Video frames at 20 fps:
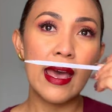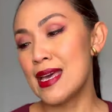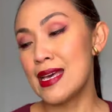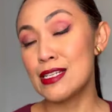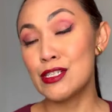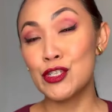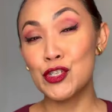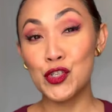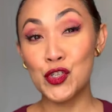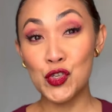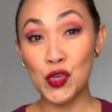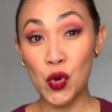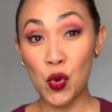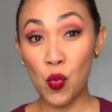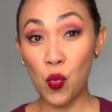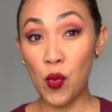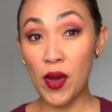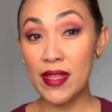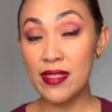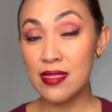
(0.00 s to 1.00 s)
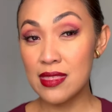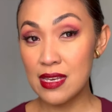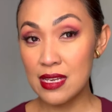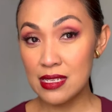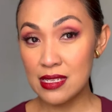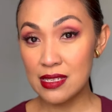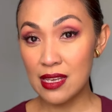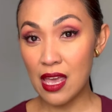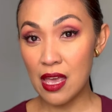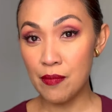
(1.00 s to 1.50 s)
And so when
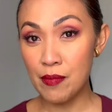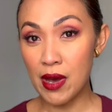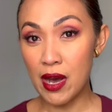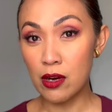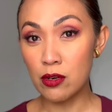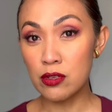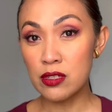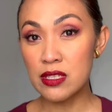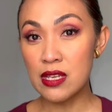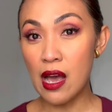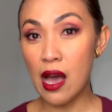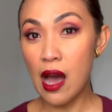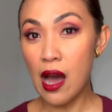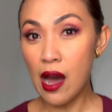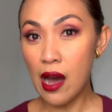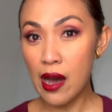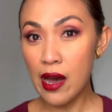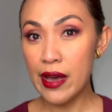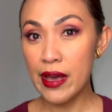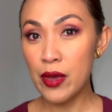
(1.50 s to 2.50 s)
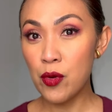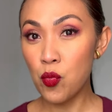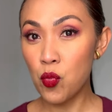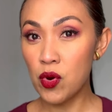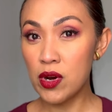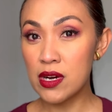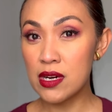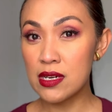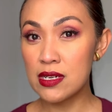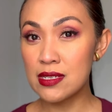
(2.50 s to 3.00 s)
this came out, I
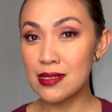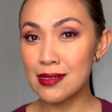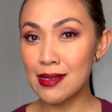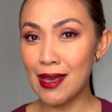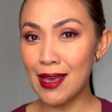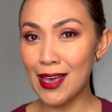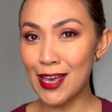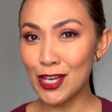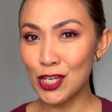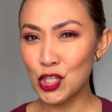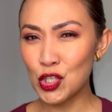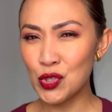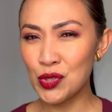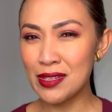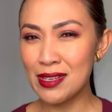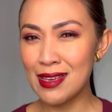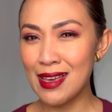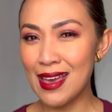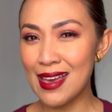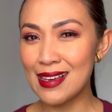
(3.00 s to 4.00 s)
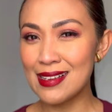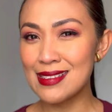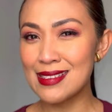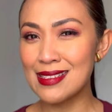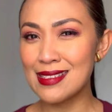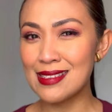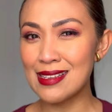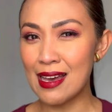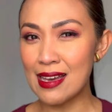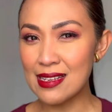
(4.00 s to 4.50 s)
was actually
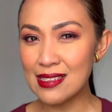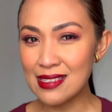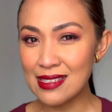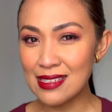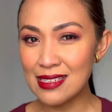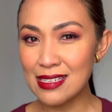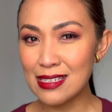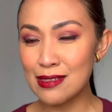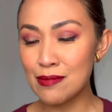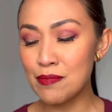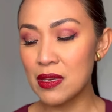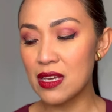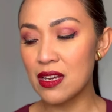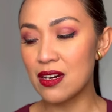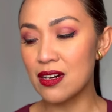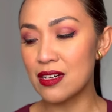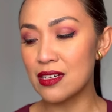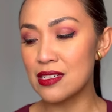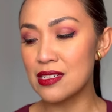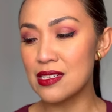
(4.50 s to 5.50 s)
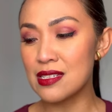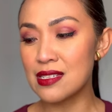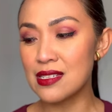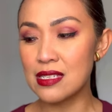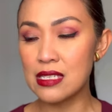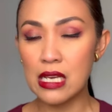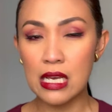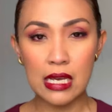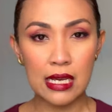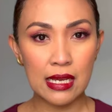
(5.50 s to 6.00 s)
excited
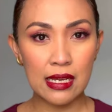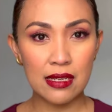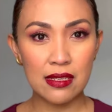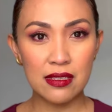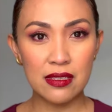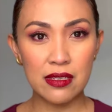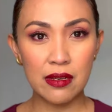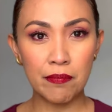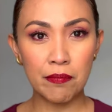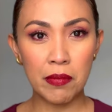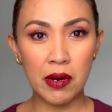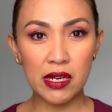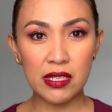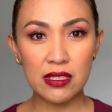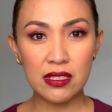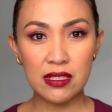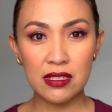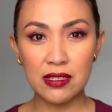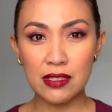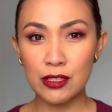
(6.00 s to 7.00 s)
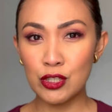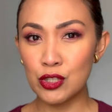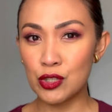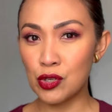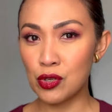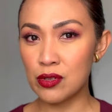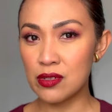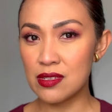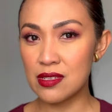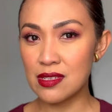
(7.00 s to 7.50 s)
because the bottle
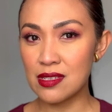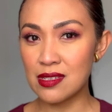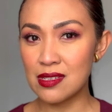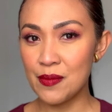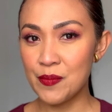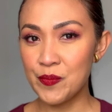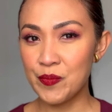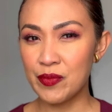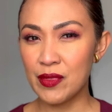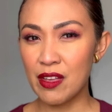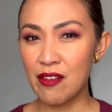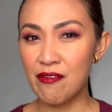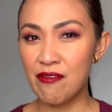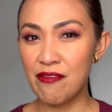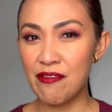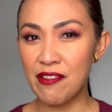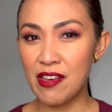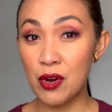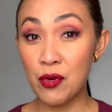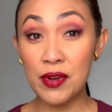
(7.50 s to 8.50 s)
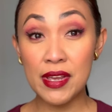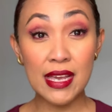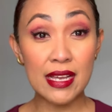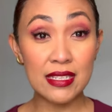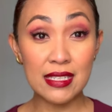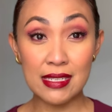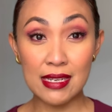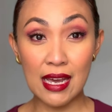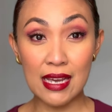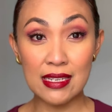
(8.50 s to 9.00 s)
looks very
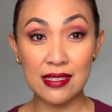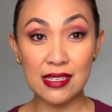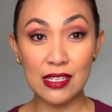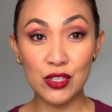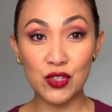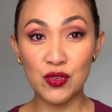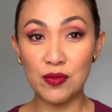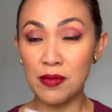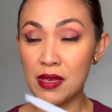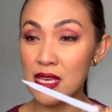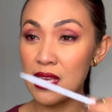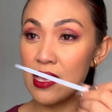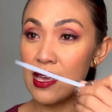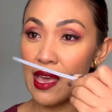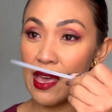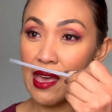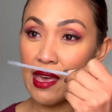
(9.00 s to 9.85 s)
enticing to me.